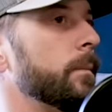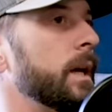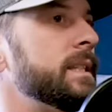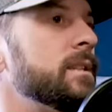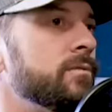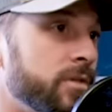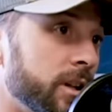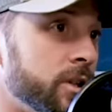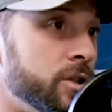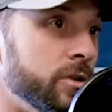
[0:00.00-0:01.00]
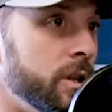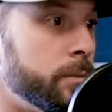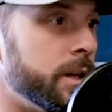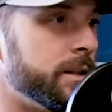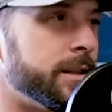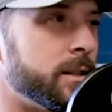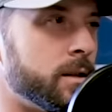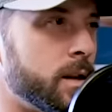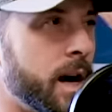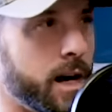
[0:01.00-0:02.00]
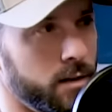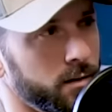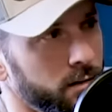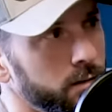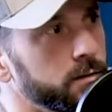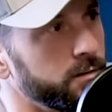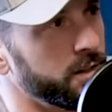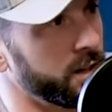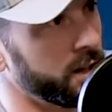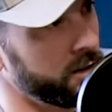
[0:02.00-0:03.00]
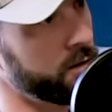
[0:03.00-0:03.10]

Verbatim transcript: it didn't feel like a duty, but it didn't not feel like a